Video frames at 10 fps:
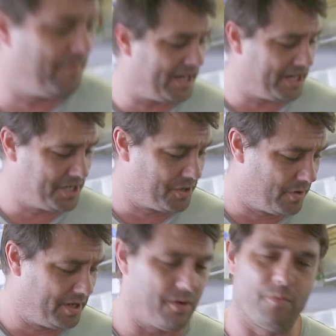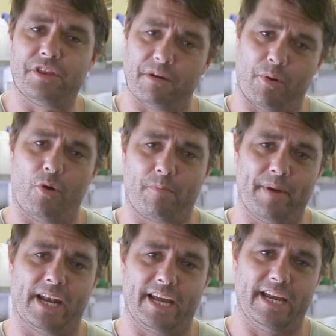we're gonna do it with a pork
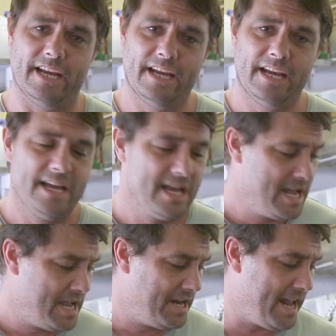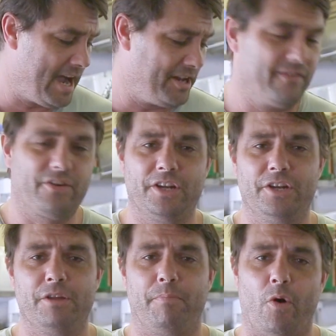belly. Now, you've got to
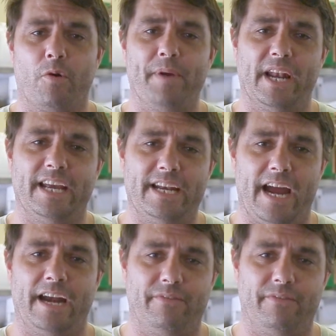do the pork belly a day in